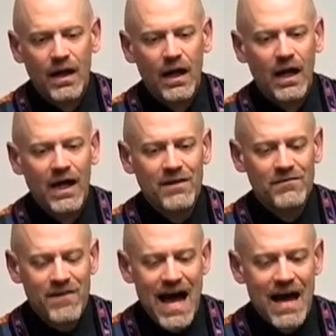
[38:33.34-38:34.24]
Uh,
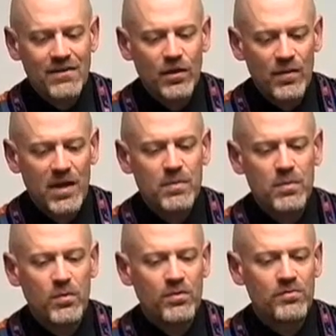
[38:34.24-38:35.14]
in fact, there are many
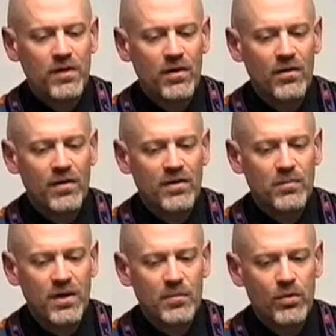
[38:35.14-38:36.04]
people who feel that
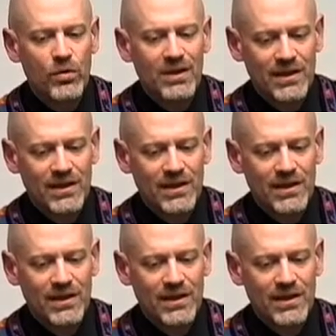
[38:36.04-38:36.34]
the people who